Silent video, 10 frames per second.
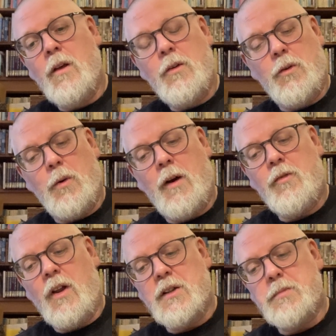You have
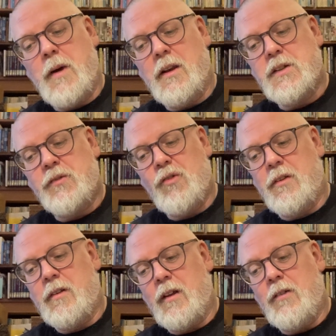nice manners for a
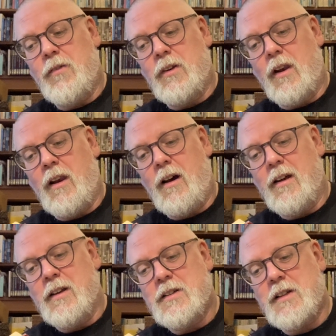thief and a
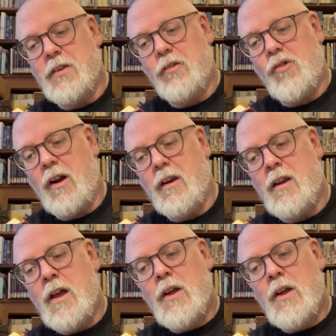liar, said the dragon.